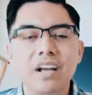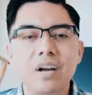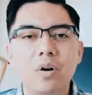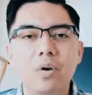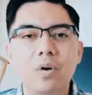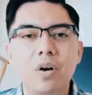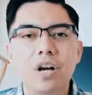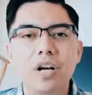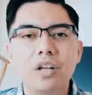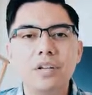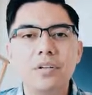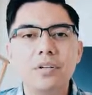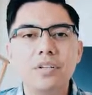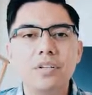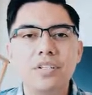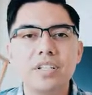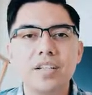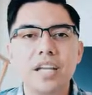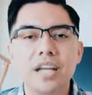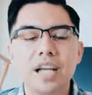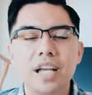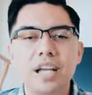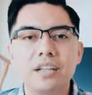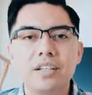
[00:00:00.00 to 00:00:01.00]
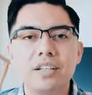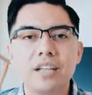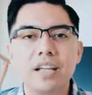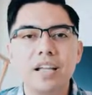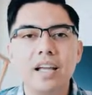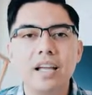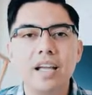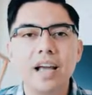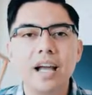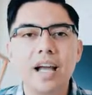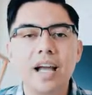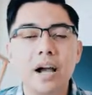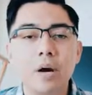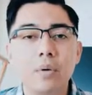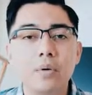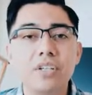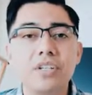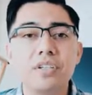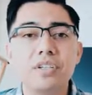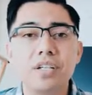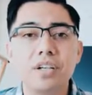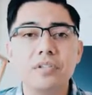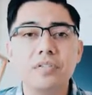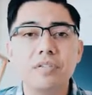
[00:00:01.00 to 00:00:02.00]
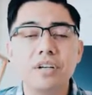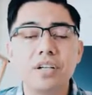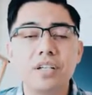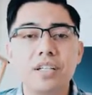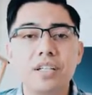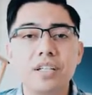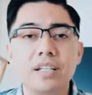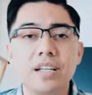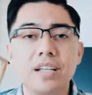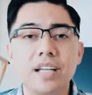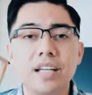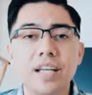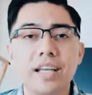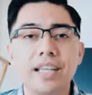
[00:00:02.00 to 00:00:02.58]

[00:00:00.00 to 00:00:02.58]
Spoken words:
or understand how it's different